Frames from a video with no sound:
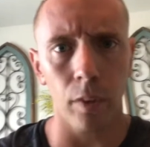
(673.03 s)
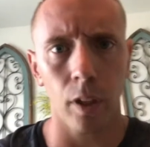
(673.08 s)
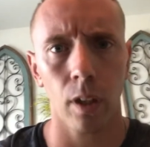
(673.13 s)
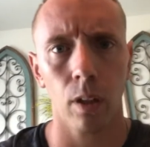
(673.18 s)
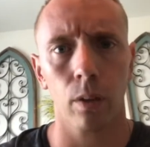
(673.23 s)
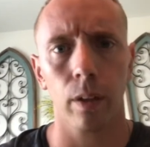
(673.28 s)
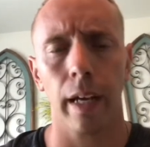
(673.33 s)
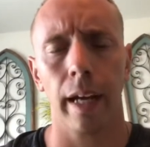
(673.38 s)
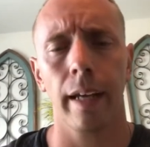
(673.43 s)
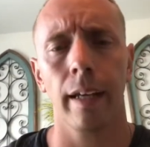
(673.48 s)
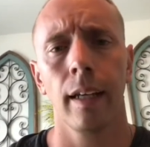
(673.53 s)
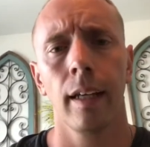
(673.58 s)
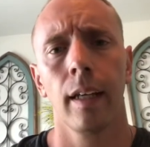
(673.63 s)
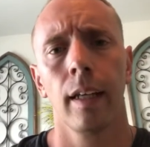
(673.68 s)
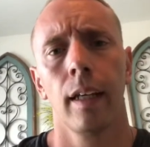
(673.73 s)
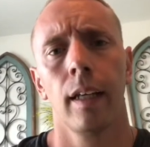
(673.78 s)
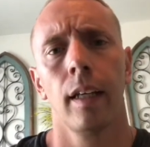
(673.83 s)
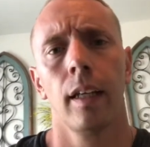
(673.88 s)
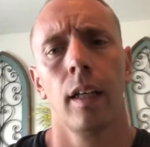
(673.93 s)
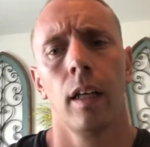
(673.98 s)
Okay,
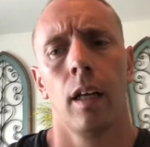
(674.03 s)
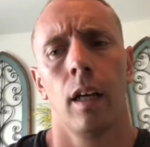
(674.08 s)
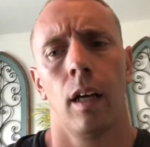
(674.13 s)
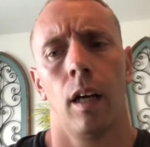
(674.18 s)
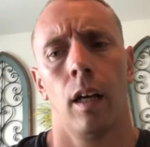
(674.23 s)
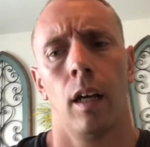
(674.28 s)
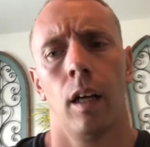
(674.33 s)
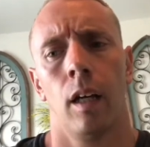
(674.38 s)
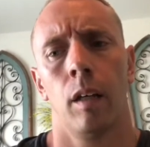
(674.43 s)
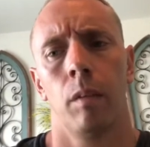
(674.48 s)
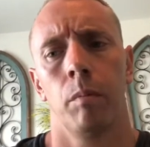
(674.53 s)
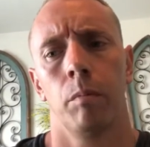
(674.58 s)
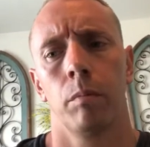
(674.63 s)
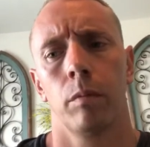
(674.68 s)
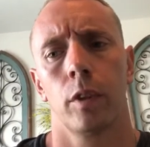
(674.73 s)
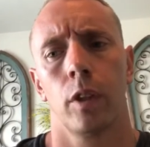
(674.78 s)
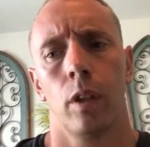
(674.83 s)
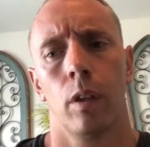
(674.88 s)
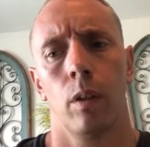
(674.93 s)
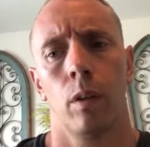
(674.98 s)

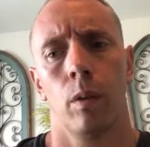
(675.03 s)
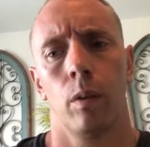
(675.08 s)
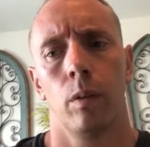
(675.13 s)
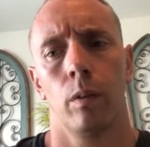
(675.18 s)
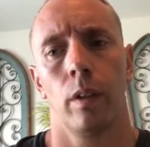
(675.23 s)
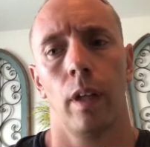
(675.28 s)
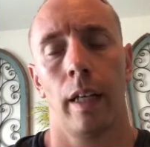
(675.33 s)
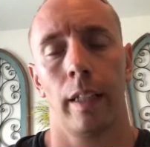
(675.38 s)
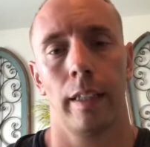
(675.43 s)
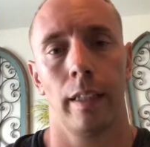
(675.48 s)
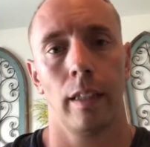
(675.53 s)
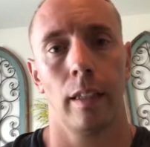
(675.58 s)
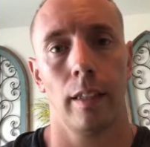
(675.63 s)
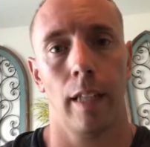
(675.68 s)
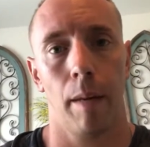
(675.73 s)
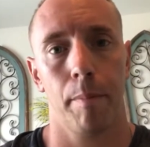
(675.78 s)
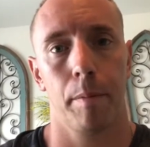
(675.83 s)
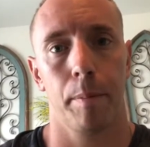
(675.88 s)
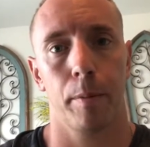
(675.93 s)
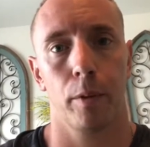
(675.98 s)
so I did the
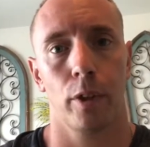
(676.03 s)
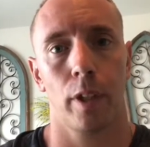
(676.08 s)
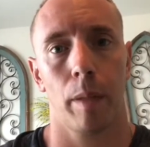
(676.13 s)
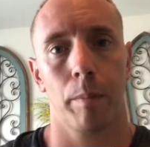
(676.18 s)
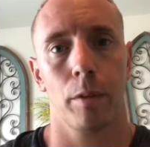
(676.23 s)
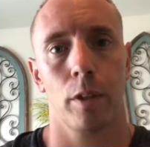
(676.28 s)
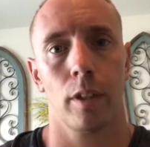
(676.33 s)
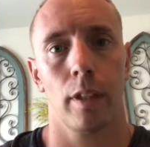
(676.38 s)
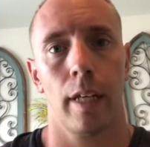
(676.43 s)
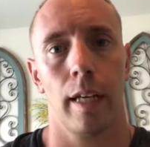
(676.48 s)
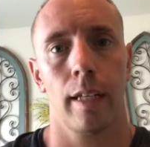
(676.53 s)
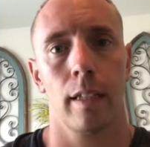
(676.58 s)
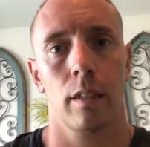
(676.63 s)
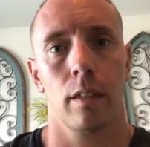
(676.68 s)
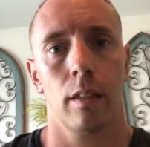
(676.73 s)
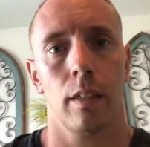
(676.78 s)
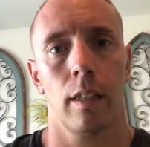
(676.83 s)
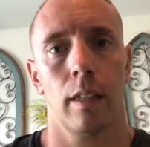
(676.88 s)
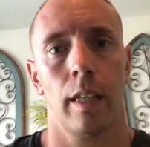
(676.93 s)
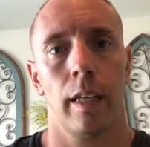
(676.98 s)
depth perception
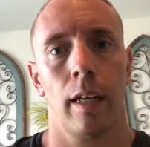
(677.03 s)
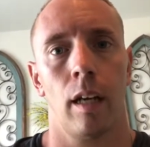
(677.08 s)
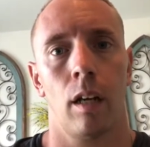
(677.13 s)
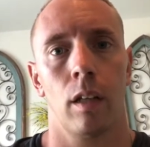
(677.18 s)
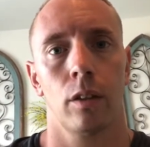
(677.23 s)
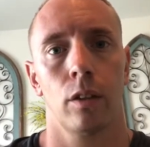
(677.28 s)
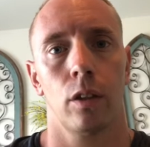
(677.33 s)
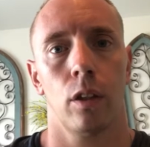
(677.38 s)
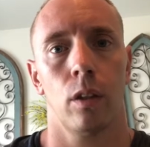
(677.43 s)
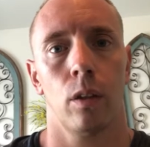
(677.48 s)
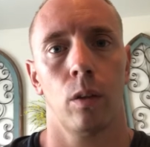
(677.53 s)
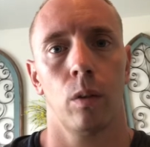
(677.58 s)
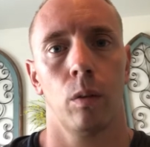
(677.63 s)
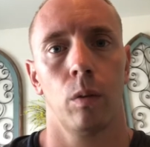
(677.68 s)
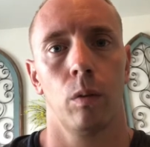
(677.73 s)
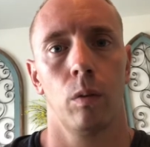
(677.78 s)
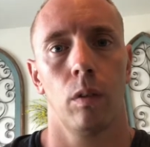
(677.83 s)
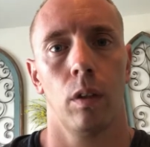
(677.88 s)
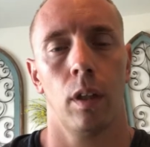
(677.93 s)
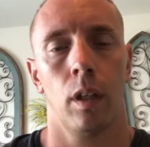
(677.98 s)
test. Then they
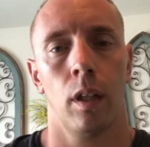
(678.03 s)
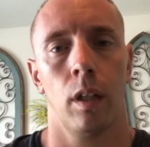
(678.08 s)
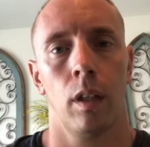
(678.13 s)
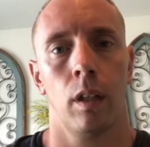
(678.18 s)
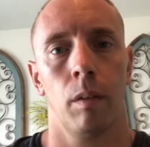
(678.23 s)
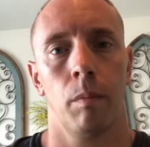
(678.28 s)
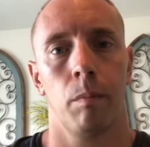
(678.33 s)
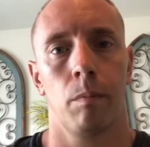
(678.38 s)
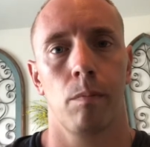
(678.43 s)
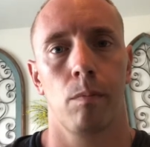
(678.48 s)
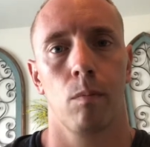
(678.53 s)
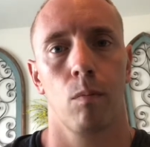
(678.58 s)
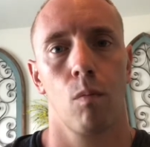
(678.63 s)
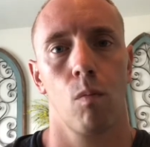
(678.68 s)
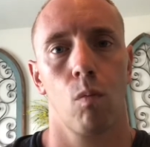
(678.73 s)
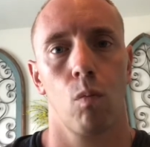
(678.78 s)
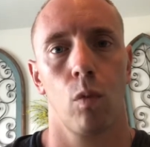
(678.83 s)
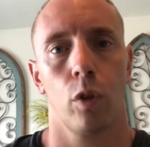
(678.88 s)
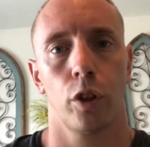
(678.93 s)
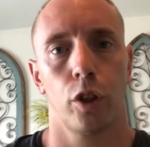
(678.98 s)
also,
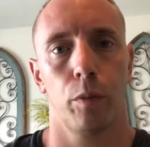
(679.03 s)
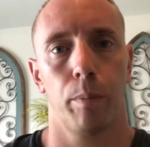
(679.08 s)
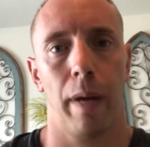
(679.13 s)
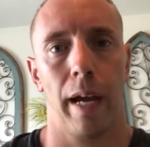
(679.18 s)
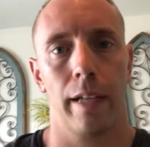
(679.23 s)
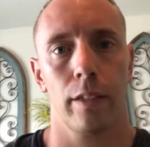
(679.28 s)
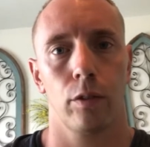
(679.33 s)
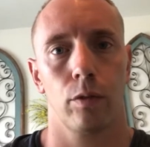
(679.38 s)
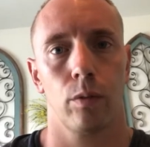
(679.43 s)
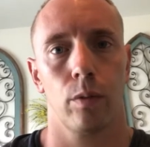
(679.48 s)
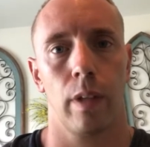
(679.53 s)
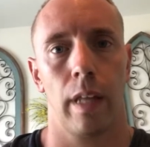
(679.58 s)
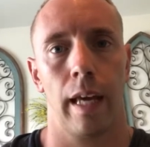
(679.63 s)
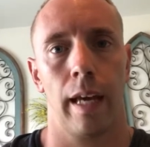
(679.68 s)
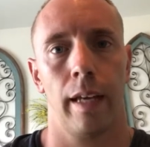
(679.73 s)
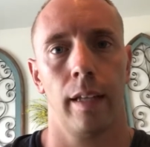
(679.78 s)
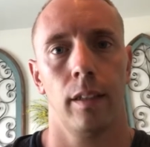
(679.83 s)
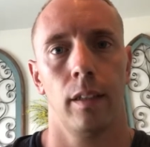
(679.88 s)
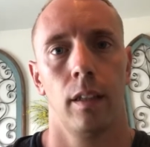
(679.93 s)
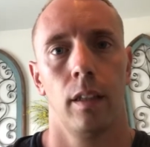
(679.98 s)
once you pass through
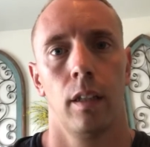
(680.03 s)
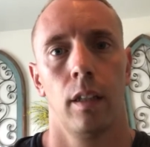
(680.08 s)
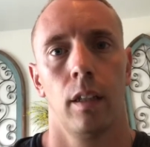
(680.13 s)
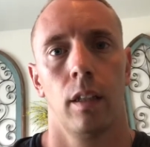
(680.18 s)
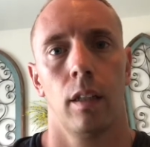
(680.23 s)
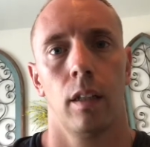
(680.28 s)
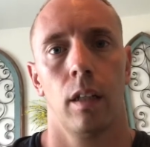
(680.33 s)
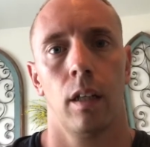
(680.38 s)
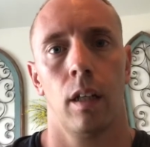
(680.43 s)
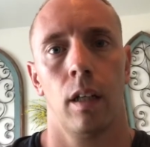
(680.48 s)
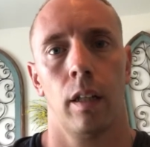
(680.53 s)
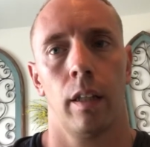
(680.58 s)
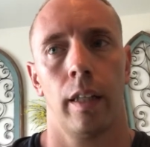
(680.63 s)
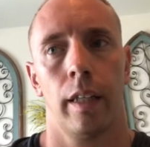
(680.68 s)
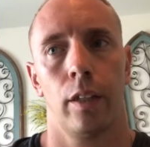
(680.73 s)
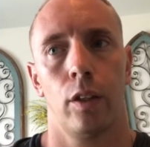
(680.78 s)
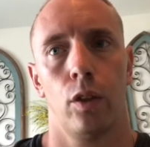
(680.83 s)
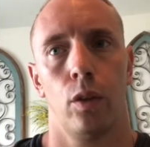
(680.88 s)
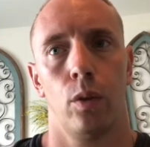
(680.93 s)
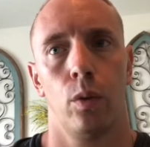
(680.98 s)
that,
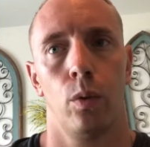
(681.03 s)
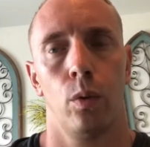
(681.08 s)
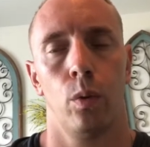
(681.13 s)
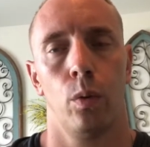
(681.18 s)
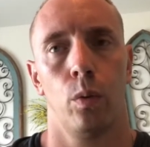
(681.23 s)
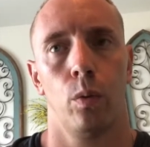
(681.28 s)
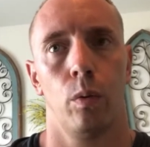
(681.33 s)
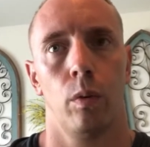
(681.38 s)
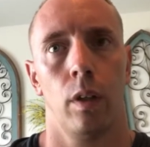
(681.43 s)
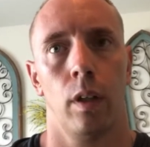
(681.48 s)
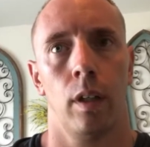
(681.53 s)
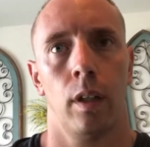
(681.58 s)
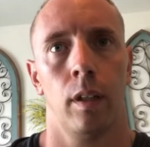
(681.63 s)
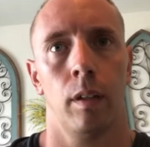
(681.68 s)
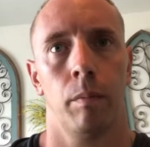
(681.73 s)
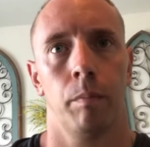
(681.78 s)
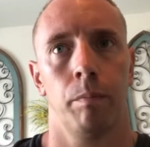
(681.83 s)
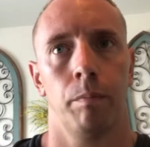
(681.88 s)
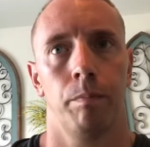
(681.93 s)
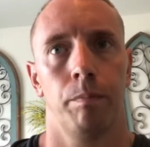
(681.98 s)
they do
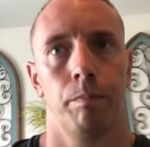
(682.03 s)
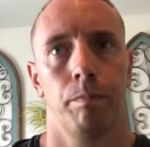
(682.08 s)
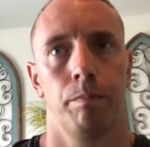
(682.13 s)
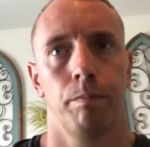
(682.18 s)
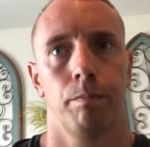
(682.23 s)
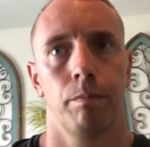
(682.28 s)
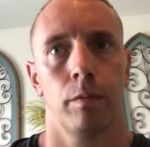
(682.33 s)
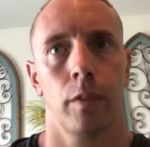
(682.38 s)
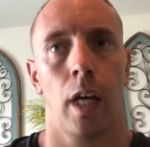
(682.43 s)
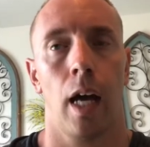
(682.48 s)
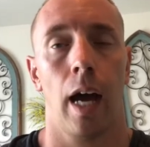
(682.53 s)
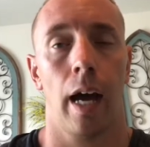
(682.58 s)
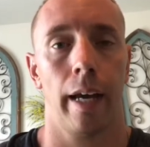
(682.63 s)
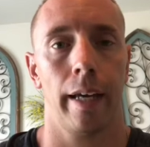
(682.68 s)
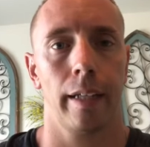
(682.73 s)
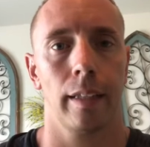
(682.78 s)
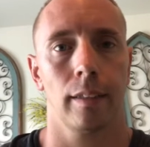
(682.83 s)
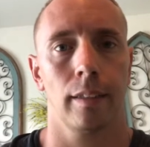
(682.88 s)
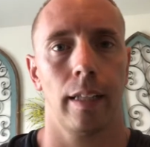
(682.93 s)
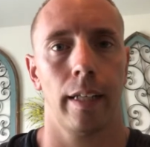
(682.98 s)
the eye
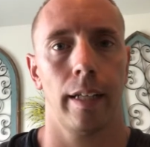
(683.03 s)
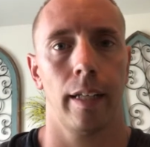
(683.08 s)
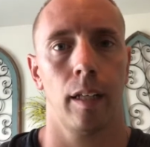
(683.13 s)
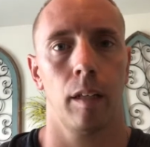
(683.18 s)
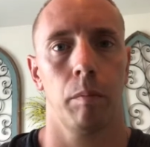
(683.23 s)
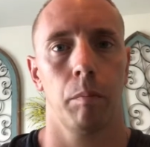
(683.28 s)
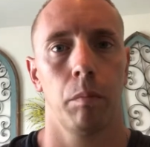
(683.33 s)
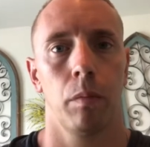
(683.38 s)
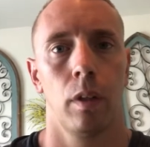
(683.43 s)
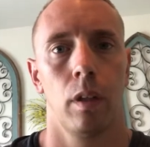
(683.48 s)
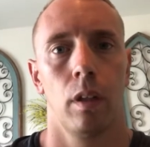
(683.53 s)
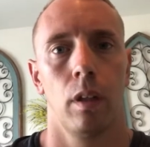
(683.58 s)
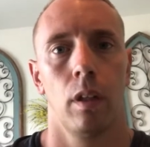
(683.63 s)
exam.